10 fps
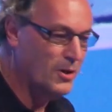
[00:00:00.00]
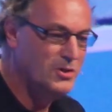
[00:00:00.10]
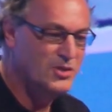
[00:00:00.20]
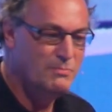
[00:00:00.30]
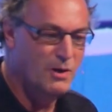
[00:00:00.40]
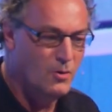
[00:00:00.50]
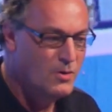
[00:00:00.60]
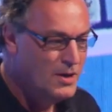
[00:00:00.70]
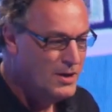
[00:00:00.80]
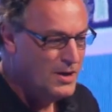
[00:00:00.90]
called
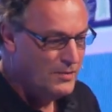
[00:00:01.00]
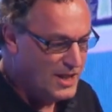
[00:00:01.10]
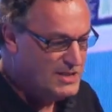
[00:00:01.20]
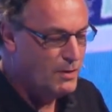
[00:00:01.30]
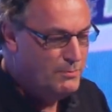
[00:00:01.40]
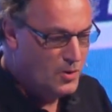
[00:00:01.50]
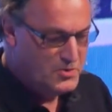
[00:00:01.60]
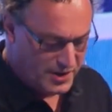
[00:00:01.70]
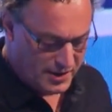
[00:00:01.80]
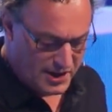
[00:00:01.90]
Jibo that's
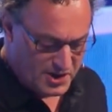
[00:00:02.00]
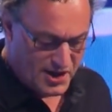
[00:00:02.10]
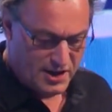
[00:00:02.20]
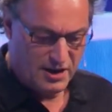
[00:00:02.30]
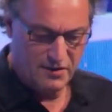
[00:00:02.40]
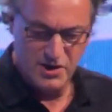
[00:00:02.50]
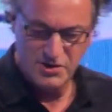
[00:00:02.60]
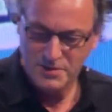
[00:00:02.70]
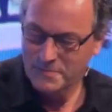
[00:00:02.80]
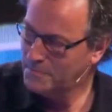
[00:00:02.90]
proposing exactly
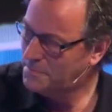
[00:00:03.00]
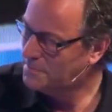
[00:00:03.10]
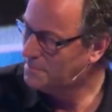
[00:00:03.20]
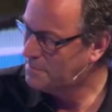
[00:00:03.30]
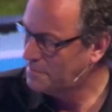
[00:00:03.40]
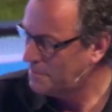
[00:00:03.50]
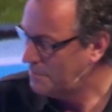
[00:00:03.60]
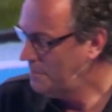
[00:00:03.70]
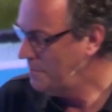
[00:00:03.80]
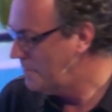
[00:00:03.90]
this. This is